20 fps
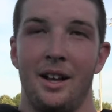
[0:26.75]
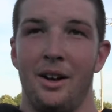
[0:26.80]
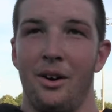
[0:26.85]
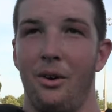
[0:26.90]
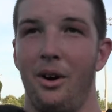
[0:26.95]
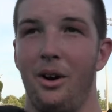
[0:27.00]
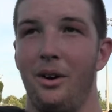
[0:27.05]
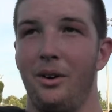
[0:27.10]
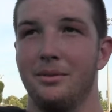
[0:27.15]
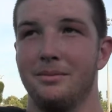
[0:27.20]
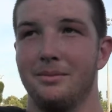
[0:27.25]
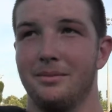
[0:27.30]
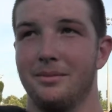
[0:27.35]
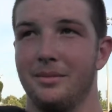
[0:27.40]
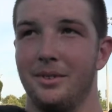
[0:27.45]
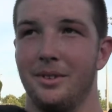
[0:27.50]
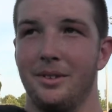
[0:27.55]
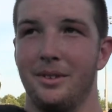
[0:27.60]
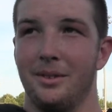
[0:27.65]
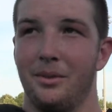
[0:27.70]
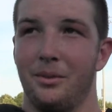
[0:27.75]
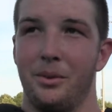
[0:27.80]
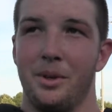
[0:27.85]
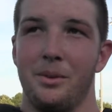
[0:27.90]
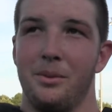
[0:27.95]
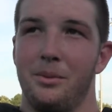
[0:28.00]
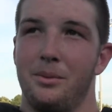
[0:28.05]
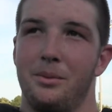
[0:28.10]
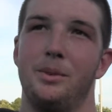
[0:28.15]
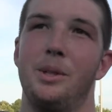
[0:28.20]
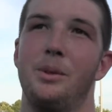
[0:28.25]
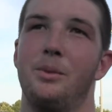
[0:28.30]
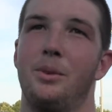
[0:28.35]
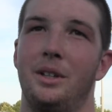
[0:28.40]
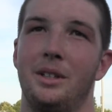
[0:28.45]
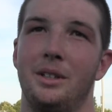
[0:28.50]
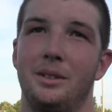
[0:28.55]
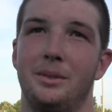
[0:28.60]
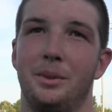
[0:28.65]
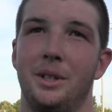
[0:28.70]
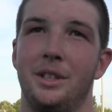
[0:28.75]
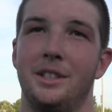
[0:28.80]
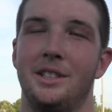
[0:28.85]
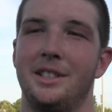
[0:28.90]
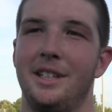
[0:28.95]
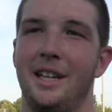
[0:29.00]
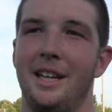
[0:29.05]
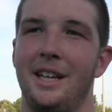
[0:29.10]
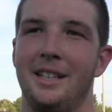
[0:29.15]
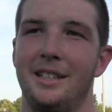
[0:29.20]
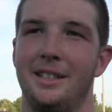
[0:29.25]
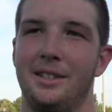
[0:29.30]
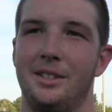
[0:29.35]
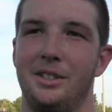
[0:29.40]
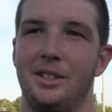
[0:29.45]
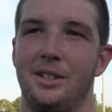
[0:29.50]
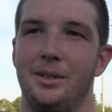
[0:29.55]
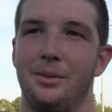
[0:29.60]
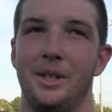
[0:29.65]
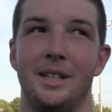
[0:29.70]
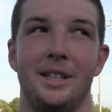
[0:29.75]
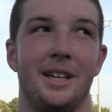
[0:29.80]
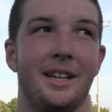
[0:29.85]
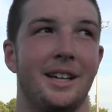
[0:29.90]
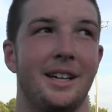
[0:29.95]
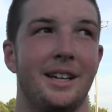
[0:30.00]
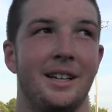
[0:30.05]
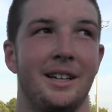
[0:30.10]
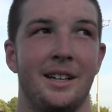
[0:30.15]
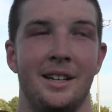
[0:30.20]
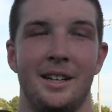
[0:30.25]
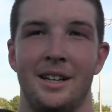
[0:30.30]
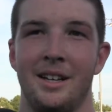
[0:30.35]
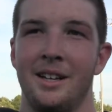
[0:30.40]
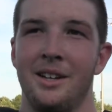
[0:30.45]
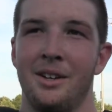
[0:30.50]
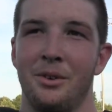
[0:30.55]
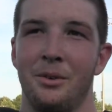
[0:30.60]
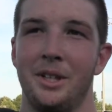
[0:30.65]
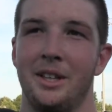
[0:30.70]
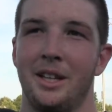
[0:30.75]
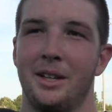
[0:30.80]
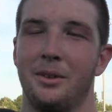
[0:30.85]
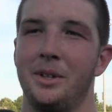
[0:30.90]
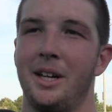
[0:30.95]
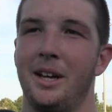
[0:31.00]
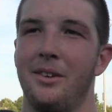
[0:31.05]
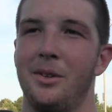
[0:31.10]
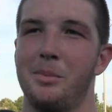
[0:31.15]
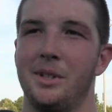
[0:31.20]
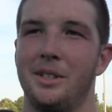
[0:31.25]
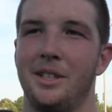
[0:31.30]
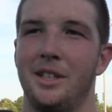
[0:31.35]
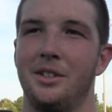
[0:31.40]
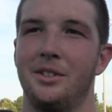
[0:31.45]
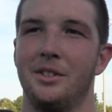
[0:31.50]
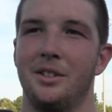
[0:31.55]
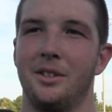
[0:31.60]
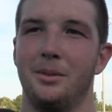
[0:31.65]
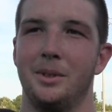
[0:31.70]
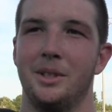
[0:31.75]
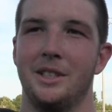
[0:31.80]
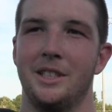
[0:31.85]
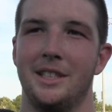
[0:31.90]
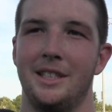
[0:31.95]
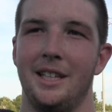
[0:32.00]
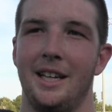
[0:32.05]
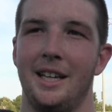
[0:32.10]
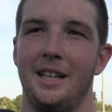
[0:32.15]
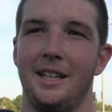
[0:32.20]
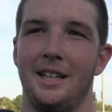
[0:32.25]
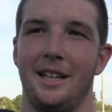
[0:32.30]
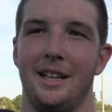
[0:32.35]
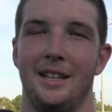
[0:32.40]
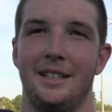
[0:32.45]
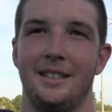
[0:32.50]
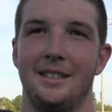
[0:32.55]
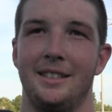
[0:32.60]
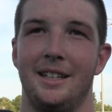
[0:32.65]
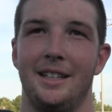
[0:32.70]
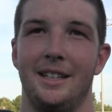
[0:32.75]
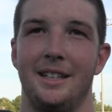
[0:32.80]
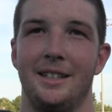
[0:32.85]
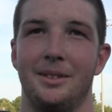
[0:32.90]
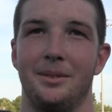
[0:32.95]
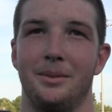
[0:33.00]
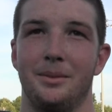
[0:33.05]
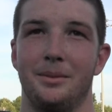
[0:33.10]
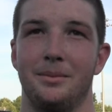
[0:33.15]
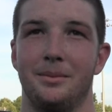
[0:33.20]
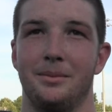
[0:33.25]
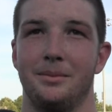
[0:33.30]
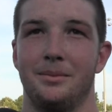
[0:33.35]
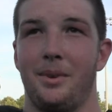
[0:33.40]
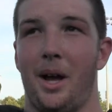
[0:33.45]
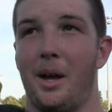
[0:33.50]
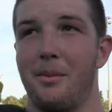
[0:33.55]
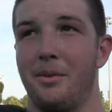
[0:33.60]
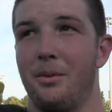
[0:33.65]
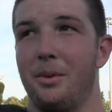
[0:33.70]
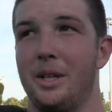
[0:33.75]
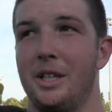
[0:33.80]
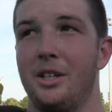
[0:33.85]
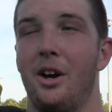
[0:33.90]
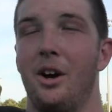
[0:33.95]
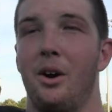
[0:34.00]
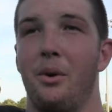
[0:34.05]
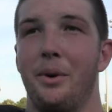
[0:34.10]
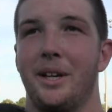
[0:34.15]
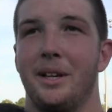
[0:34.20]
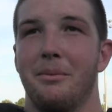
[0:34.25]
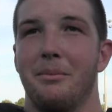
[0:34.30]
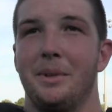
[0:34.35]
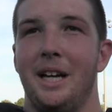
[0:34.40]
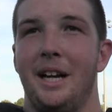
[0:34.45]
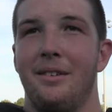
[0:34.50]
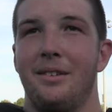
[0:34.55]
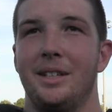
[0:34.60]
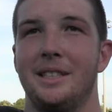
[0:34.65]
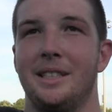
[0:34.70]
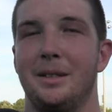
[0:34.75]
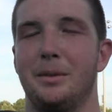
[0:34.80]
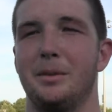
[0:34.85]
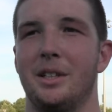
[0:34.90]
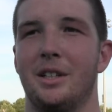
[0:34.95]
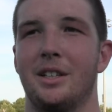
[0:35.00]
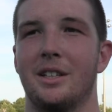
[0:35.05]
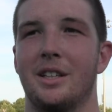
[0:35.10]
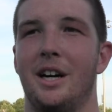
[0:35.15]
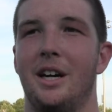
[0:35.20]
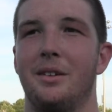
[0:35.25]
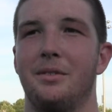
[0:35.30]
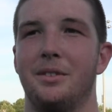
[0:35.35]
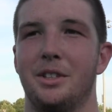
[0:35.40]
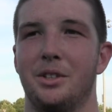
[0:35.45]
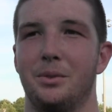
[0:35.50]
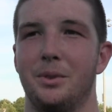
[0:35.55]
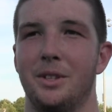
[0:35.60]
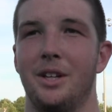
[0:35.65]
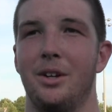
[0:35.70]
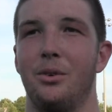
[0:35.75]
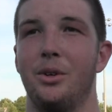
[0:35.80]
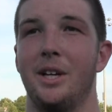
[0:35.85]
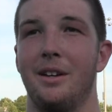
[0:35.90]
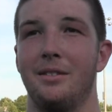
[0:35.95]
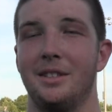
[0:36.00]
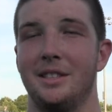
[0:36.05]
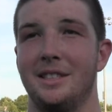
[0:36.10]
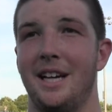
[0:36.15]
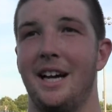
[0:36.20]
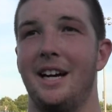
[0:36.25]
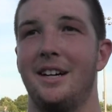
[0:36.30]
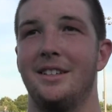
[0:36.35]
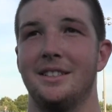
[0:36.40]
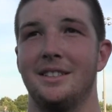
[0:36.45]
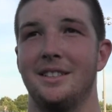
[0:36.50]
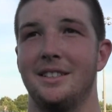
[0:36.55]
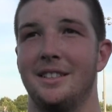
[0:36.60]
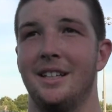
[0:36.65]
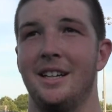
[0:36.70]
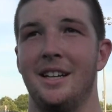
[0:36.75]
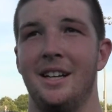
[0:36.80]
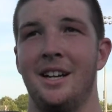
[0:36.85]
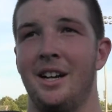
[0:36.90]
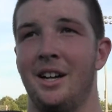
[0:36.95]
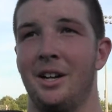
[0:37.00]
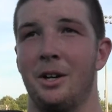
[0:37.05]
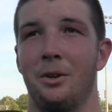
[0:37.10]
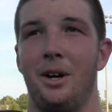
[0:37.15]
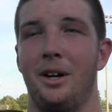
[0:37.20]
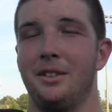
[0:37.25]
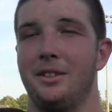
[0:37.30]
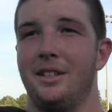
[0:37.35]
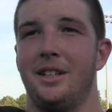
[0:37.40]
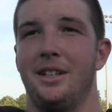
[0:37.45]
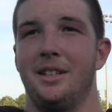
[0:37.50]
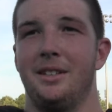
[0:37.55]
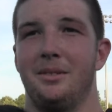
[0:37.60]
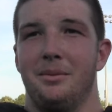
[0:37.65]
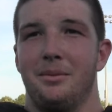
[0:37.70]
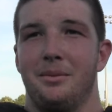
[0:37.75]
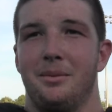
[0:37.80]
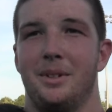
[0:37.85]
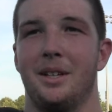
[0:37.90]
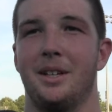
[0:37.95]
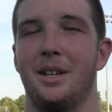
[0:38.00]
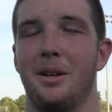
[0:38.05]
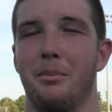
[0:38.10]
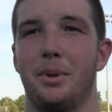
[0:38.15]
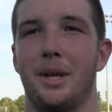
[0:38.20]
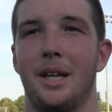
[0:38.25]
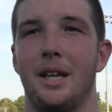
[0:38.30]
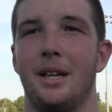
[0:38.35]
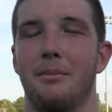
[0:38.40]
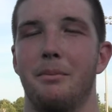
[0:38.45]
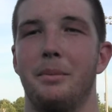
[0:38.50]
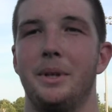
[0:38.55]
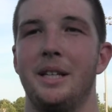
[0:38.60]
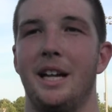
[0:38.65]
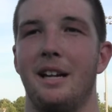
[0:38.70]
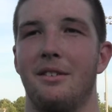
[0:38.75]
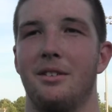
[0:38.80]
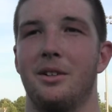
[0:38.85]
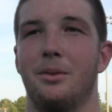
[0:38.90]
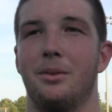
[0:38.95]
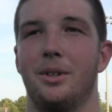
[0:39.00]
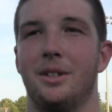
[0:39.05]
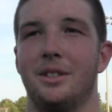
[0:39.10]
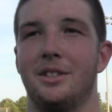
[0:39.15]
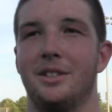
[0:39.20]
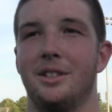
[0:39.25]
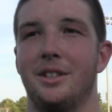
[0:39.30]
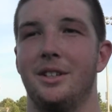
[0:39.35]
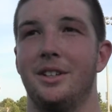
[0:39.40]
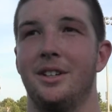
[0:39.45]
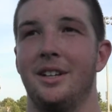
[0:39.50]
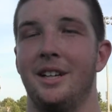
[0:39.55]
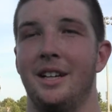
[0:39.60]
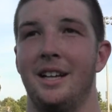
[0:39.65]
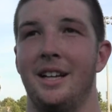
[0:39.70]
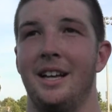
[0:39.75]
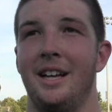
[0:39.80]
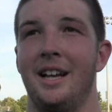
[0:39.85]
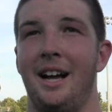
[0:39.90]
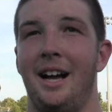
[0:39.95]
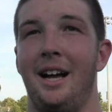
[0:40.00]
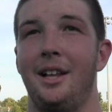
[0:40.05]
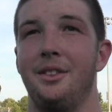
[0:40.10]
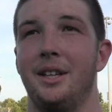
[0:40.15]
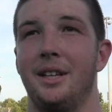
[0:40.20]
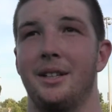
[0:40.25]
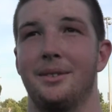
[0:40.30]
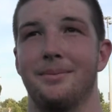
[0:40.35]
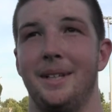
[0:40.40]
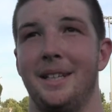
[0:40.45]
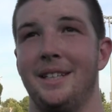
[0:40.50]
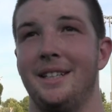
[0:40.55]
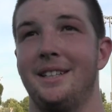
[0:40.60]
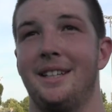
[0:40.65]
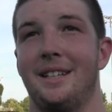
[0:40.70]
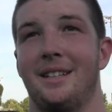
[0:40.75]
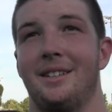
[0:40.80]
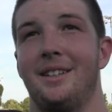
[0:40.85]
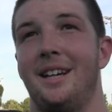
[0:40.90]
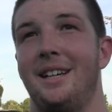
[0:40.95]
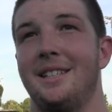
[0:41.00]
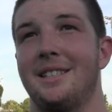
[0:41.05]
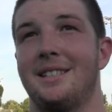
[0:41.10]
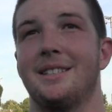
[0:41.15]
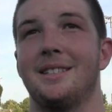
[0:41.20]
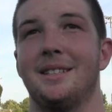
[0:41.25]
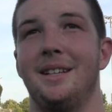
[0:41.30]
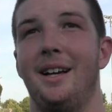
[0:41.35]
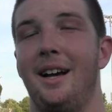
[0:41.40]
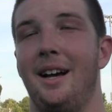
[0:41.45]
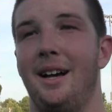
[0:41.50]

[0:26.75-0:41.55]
Well, we want to win state this year. We think we have the potential to win state, and I mean, we know we can beat every team in our conference. We know we have the talent to go out there and compete and beat everyone. So, I think anything less,